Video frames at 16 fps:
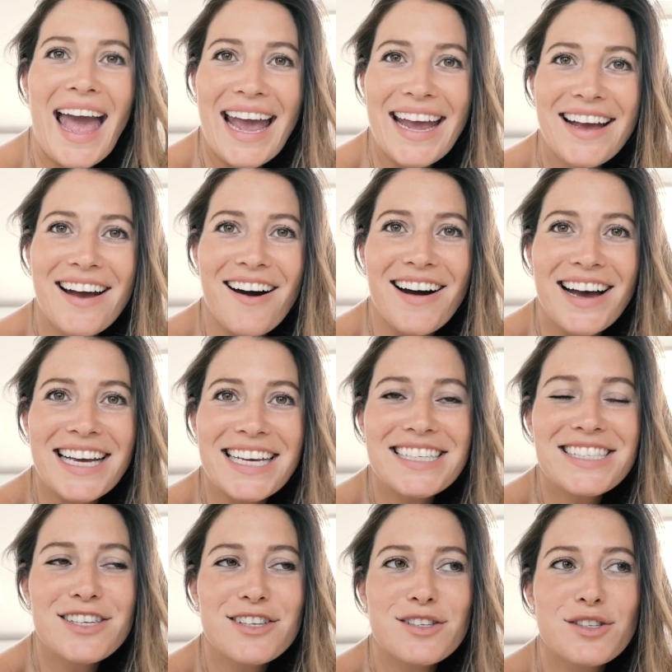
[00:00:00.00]
Hey
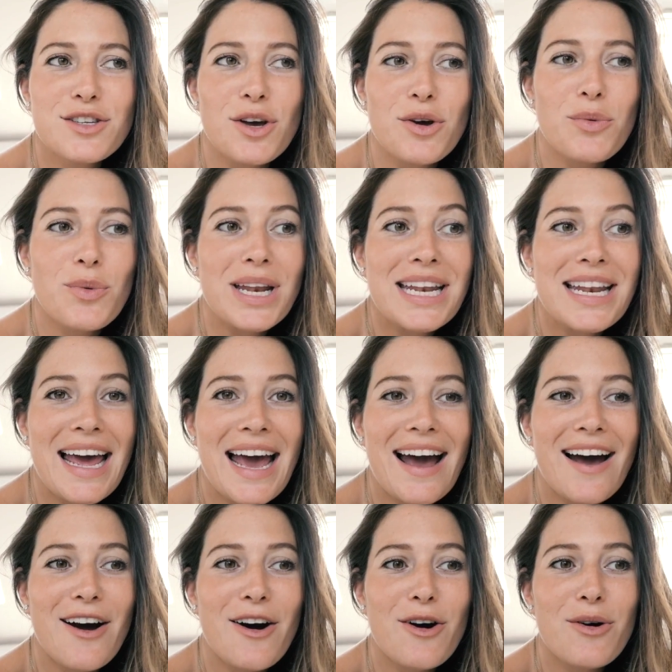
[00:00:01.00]
guys, so we're
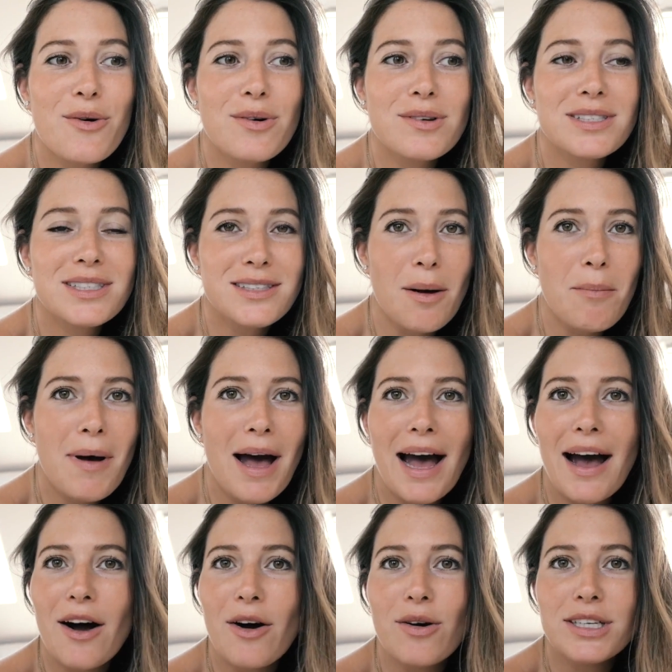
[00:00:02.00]
now
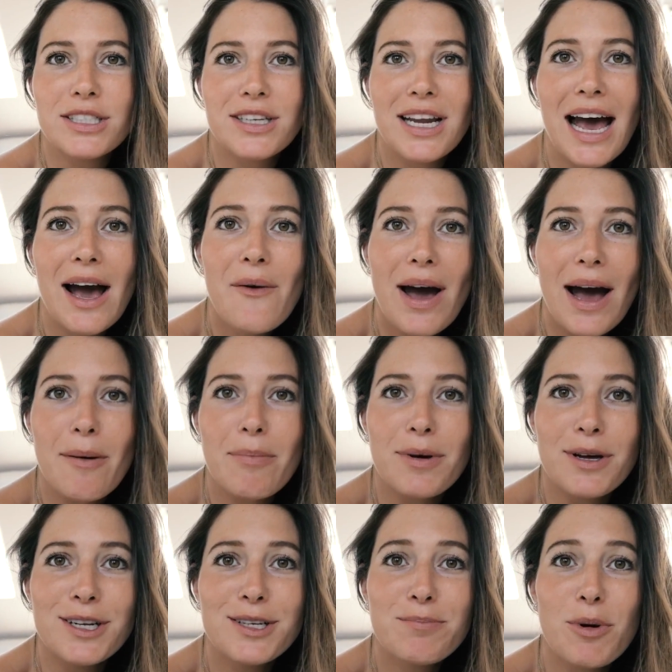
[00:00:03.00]
somehow, I don't know how it
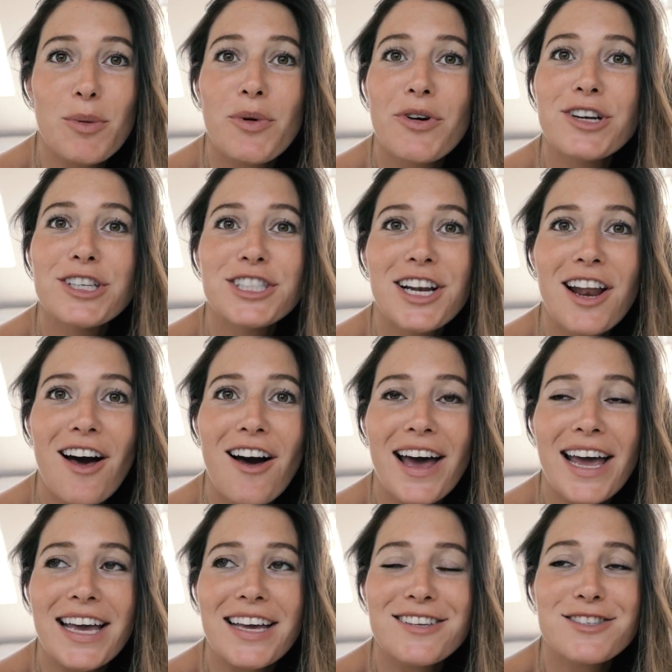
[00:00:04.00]
happened, but we're in
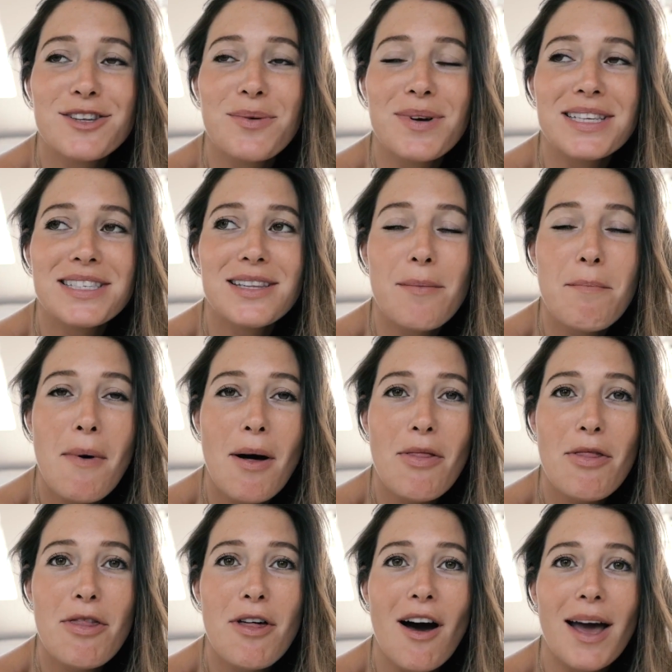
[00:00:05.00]
July. So it's the
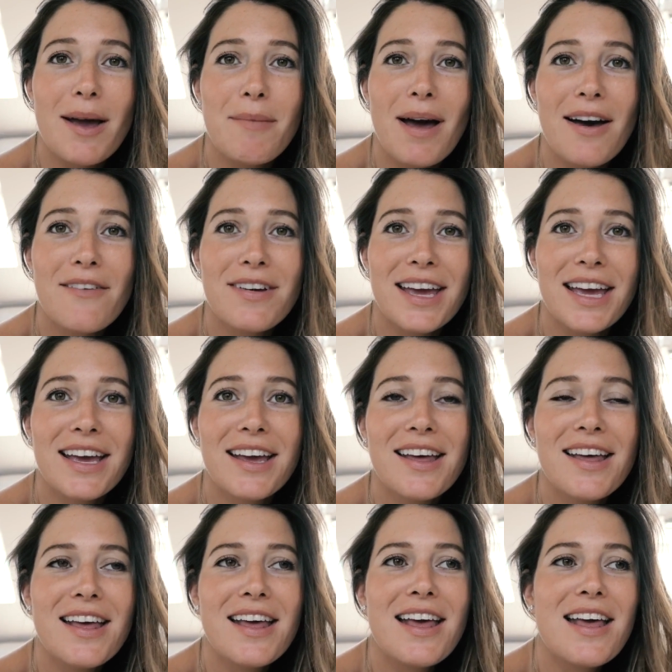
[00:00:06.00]
month that I'm having
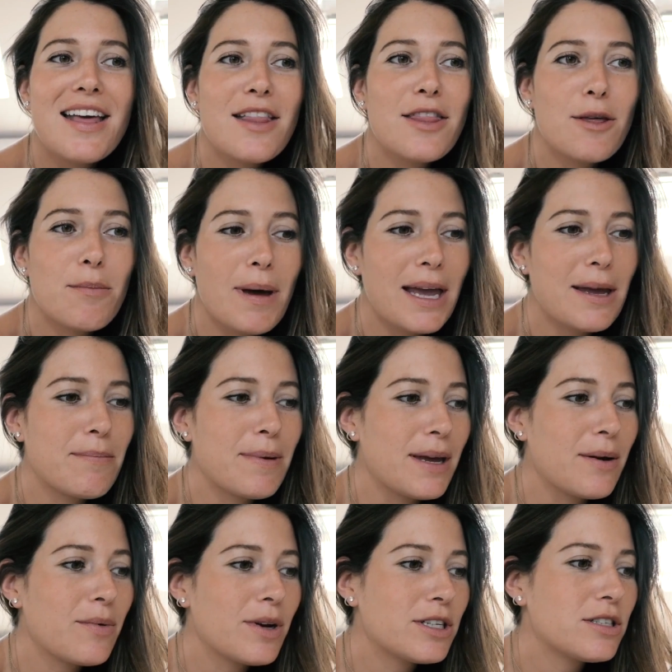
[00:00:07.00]
the
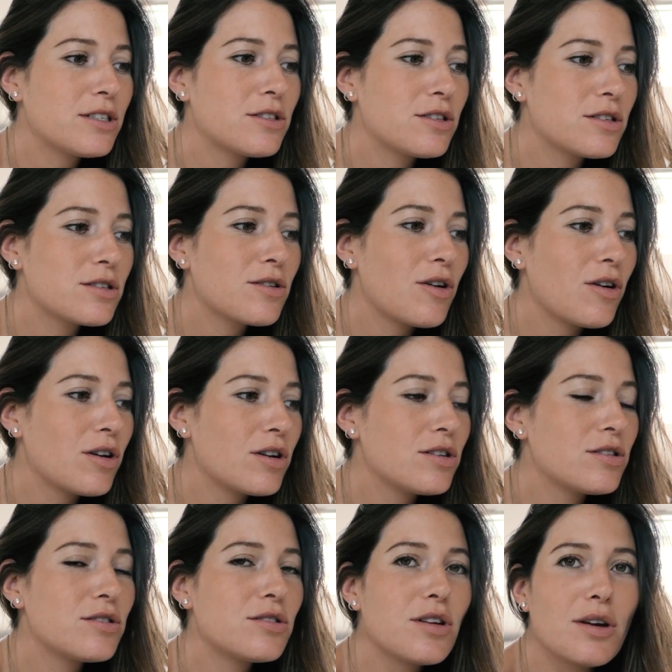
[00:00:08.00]
baby, which has just
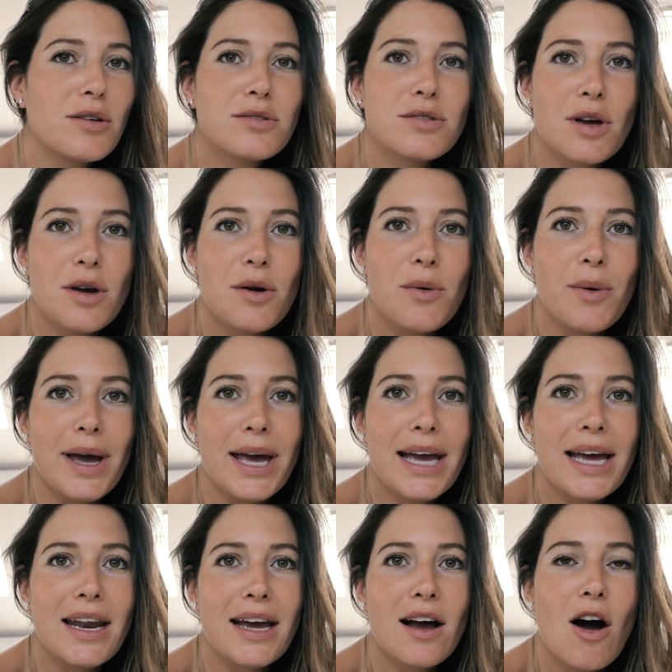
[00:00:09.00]
gone so
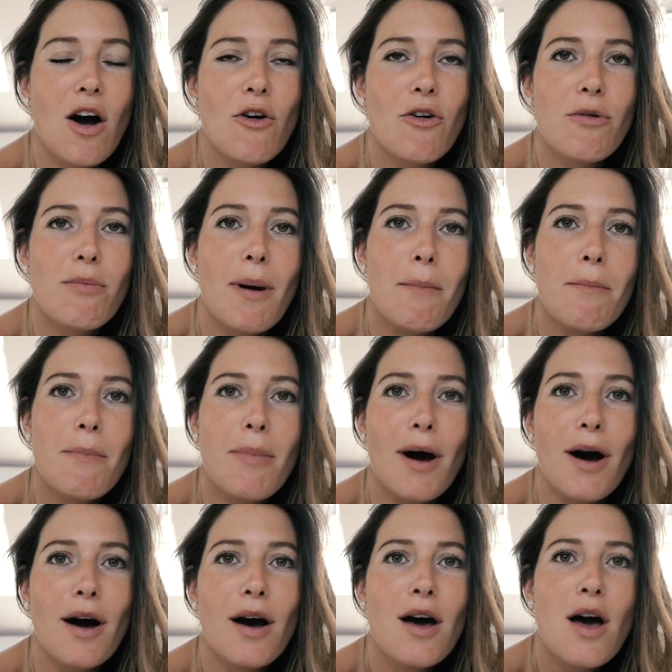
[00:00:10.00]
quick, and I can't
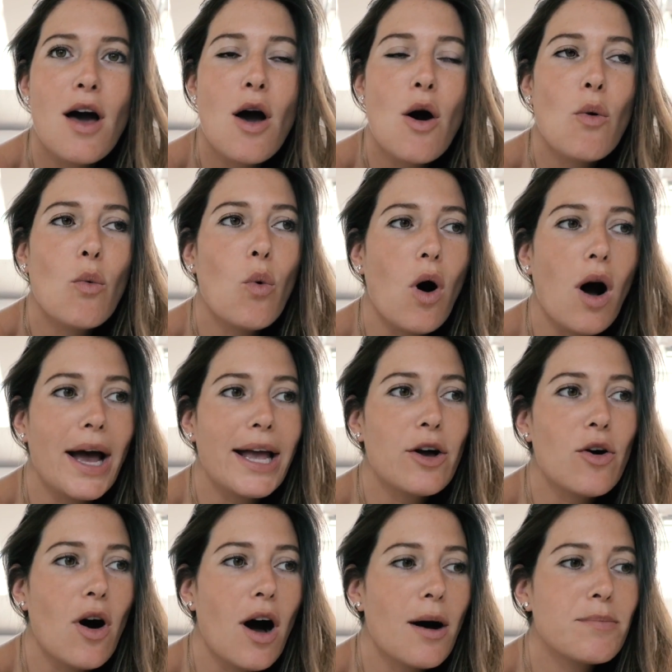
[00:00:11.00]
remember what I
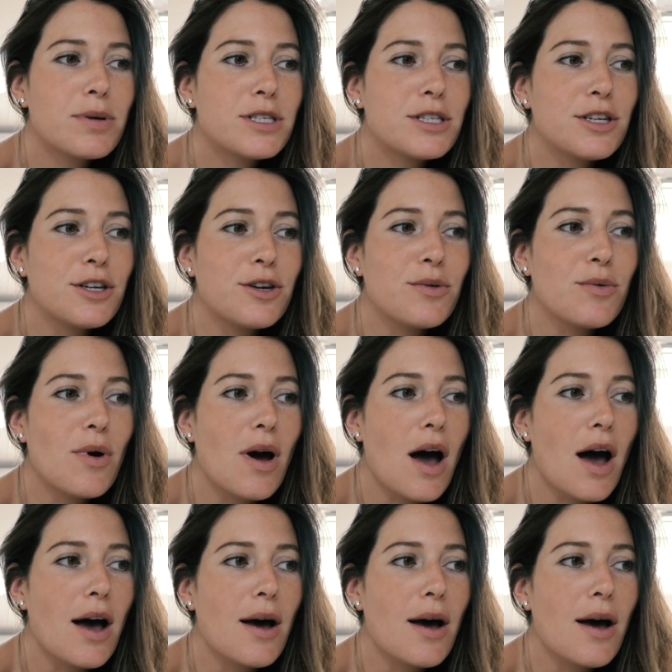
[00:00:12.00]
got up to,